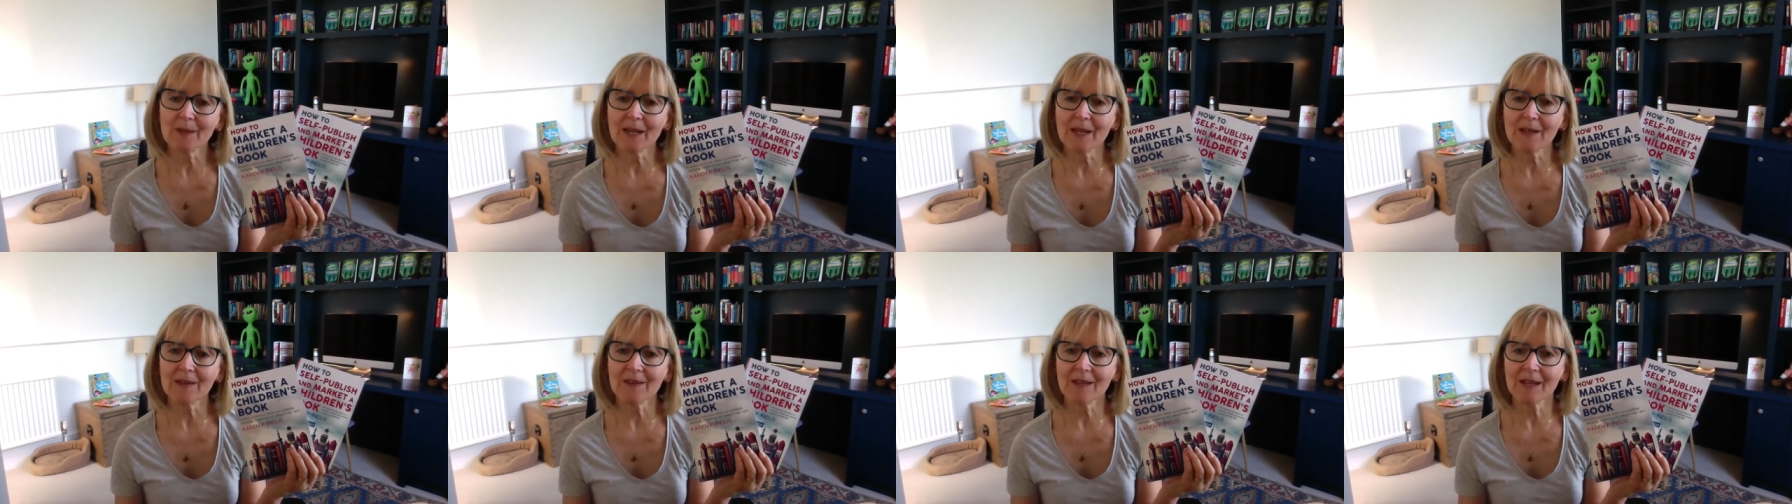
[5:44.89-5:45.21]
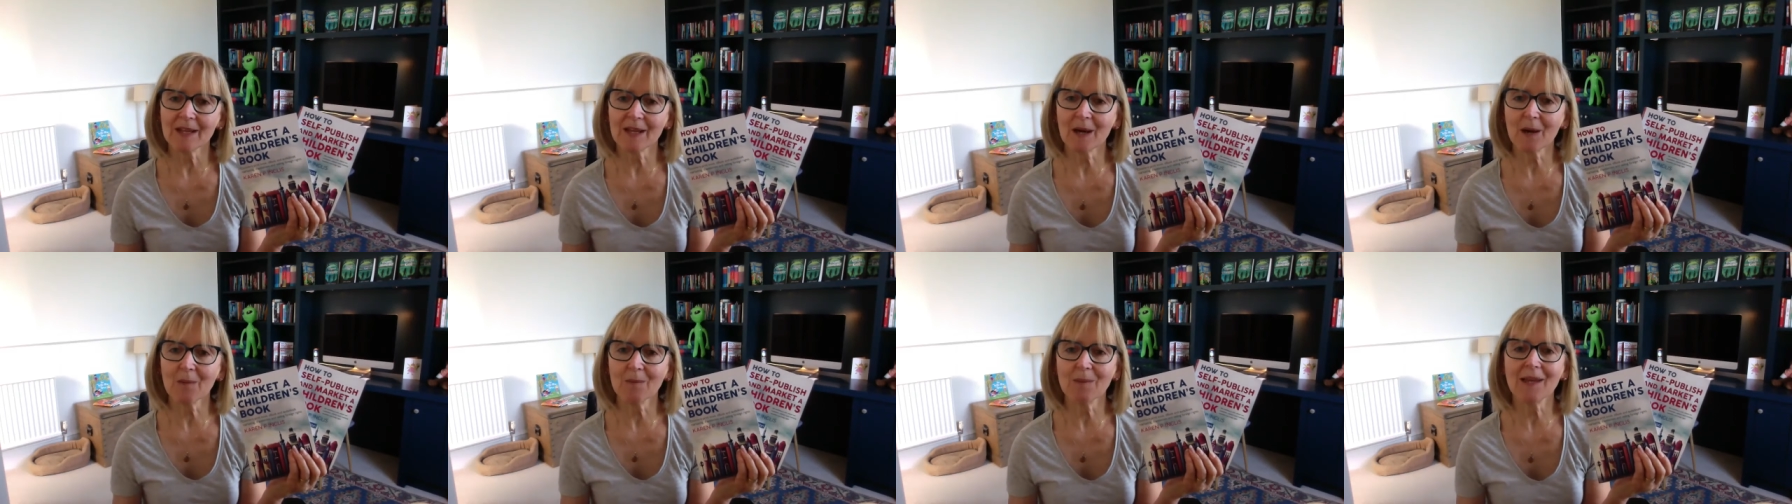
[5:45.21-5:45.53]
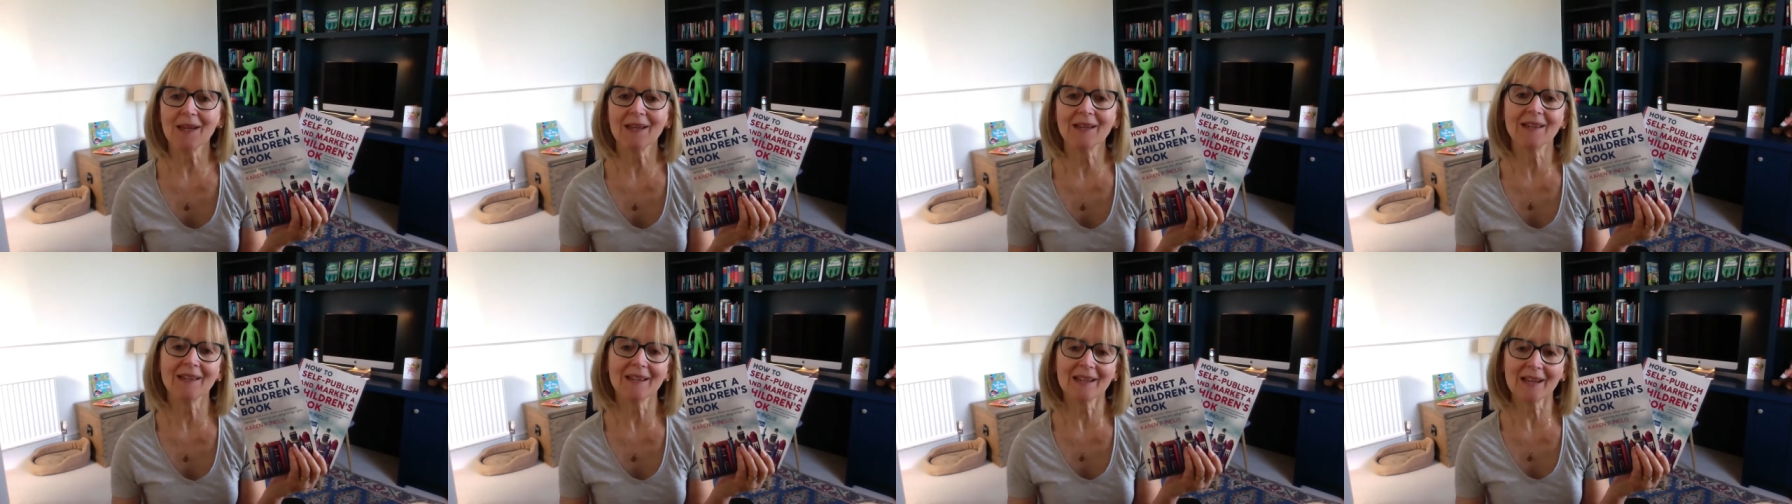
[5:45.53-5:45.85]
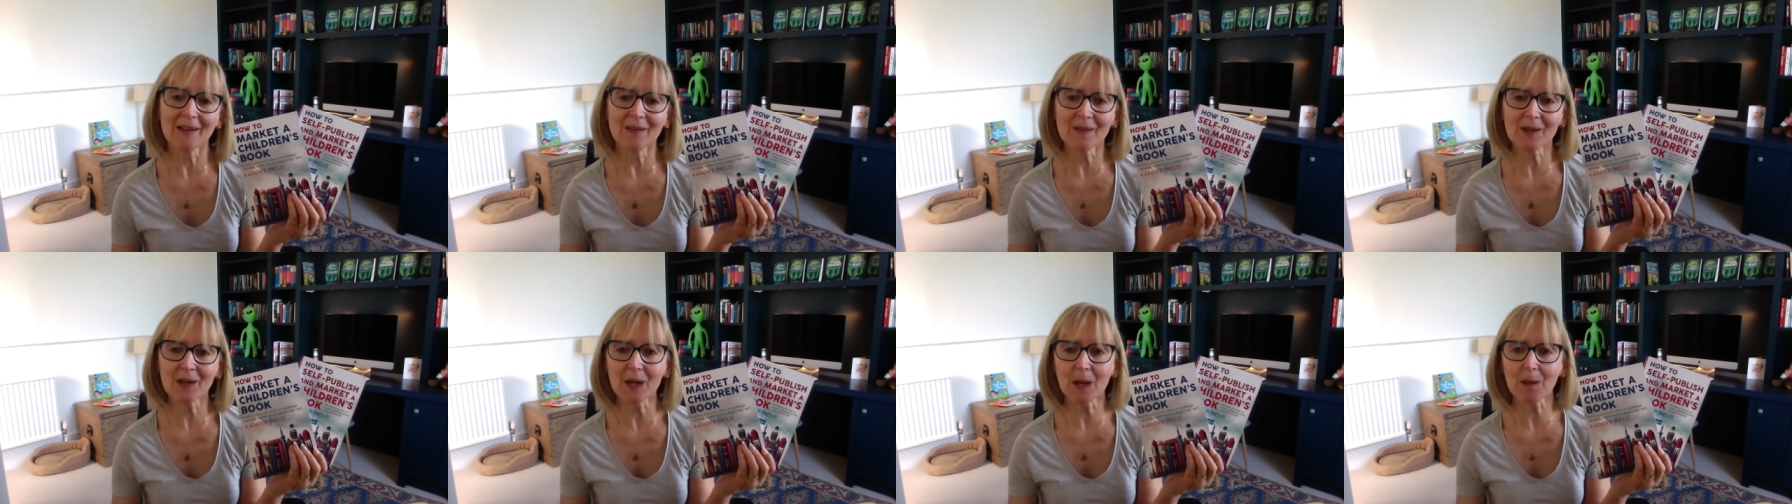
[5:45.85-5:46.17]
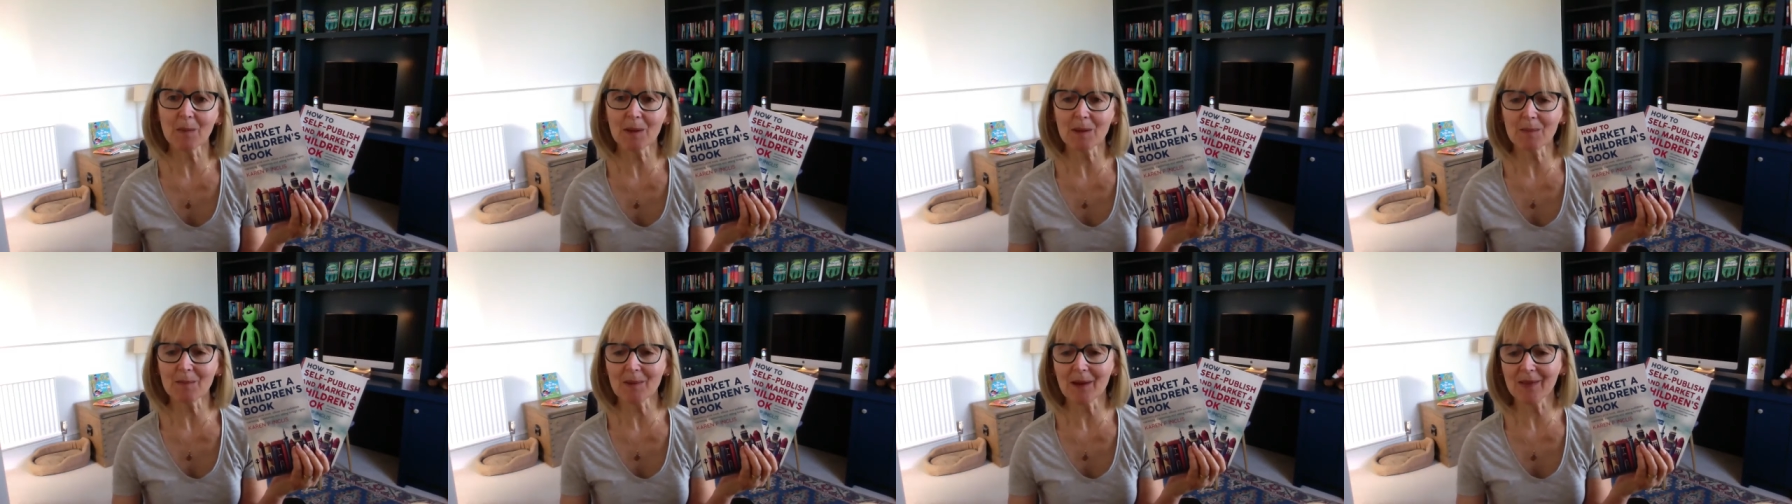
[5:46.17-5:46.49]
in the coming in the
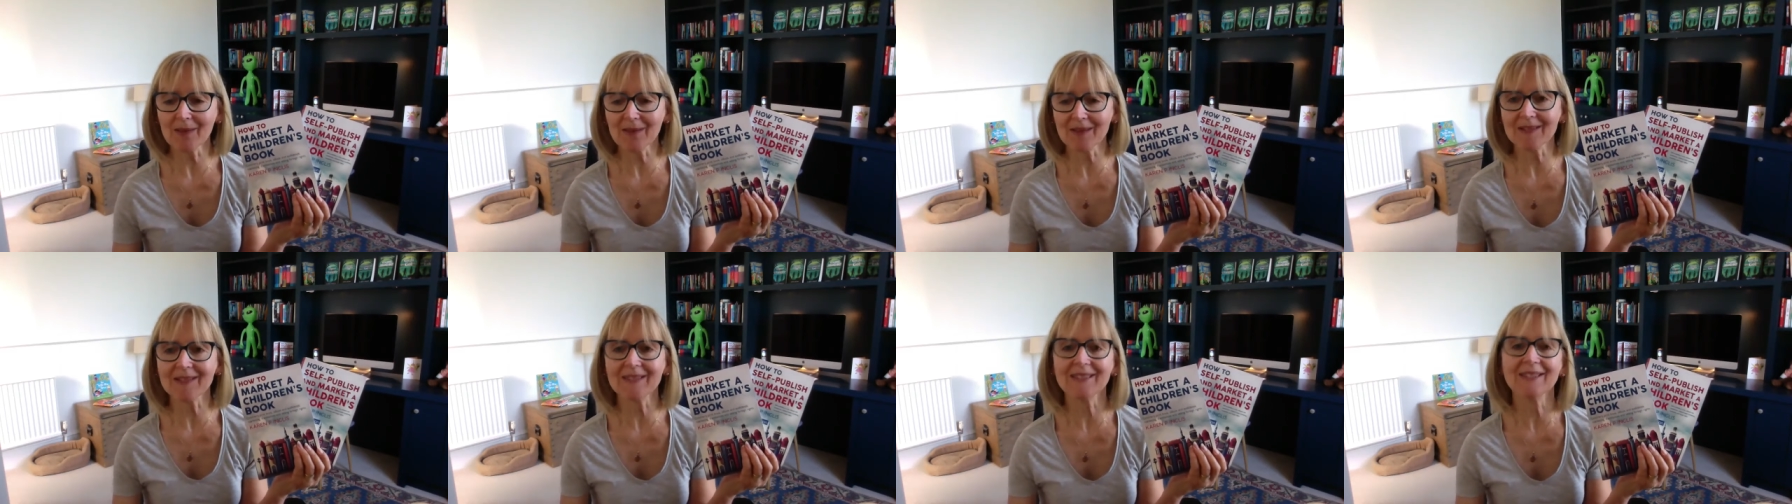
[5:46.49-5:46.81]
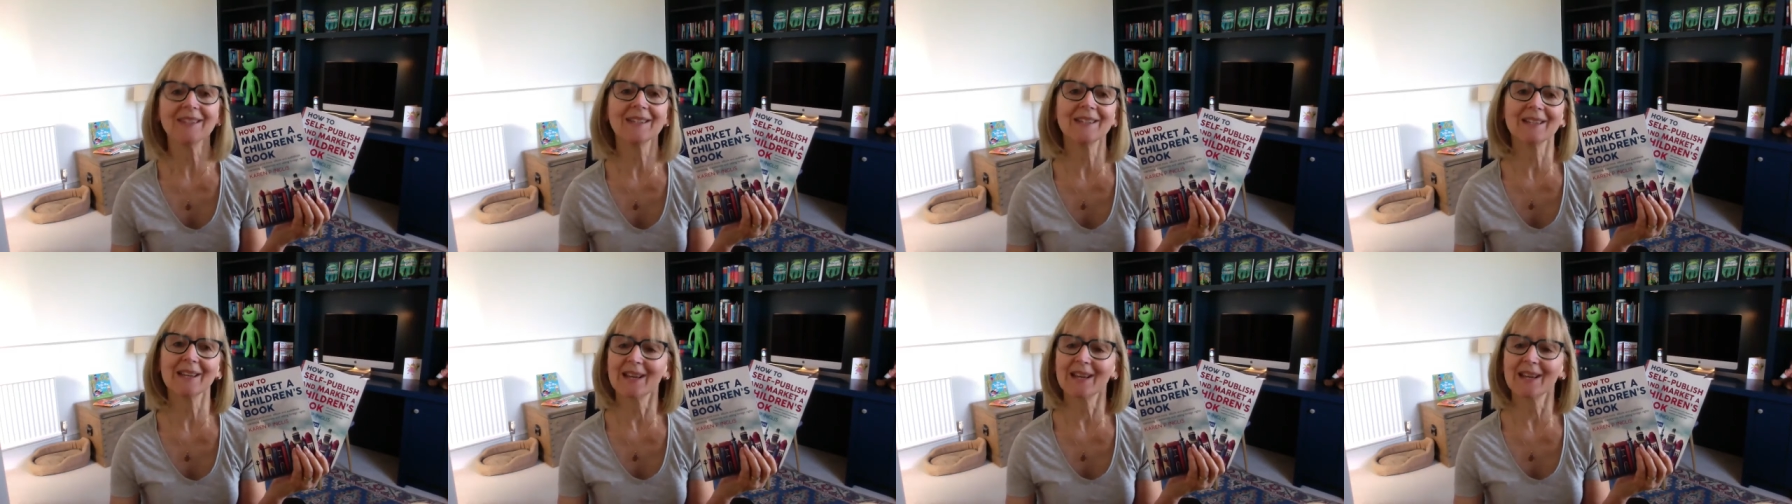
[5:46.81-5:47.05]
coming months.